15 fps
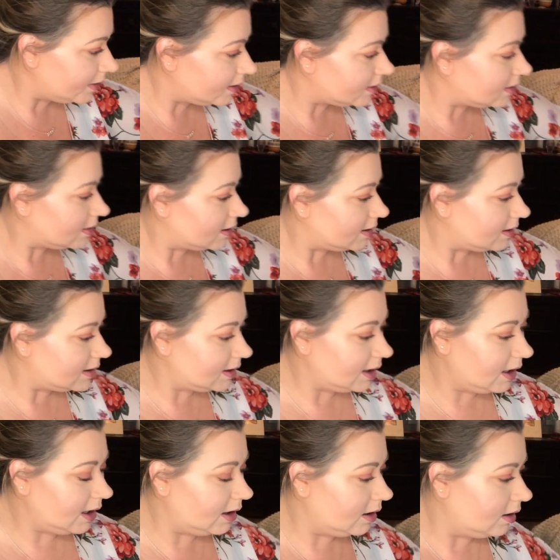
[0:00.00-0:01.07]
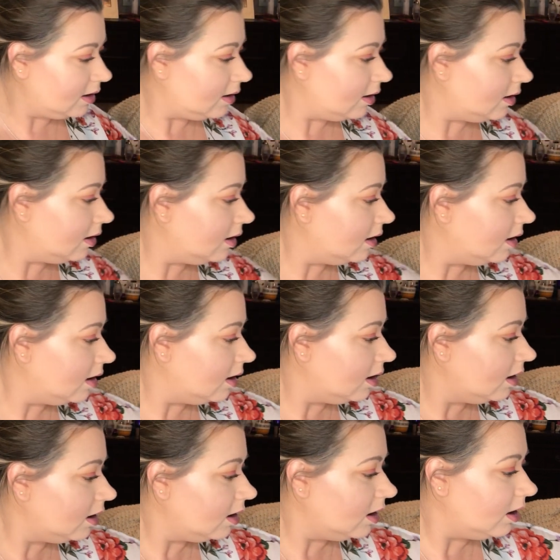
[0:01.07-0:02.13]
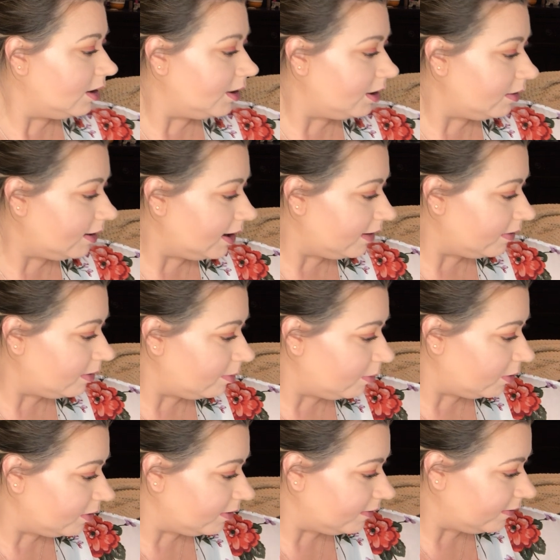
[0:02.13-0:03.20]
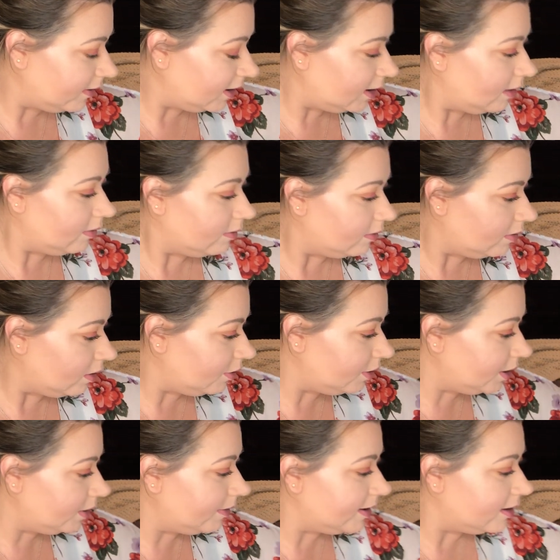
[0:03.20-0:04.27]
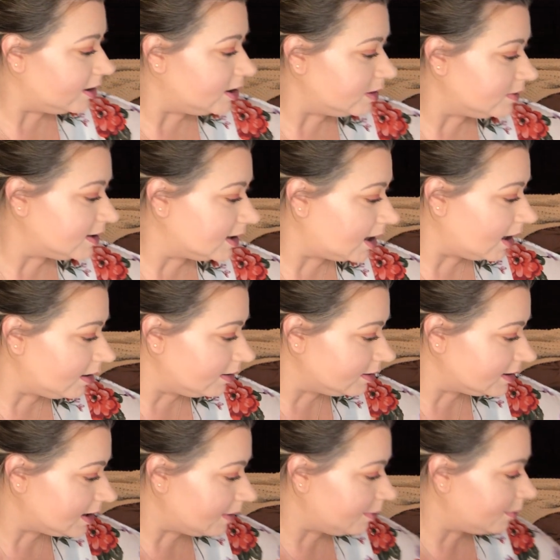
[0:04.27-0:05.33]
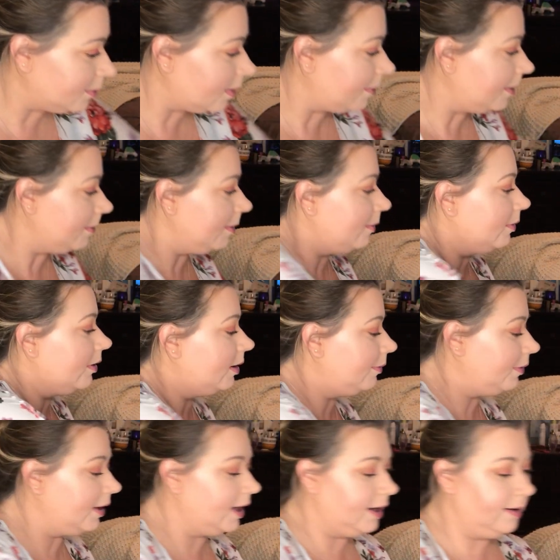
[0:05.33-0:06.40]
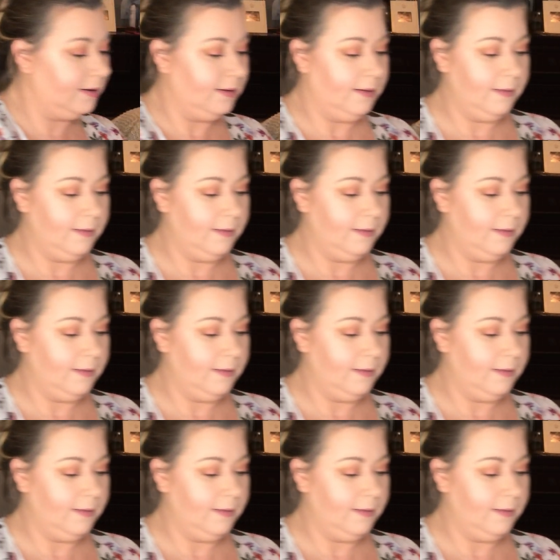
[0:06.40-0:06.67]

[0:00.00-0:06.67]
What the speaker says: So let's see. You know, I have the Morphe. Oh, you know what? The Dose of Colors. That one would probably be really pretty.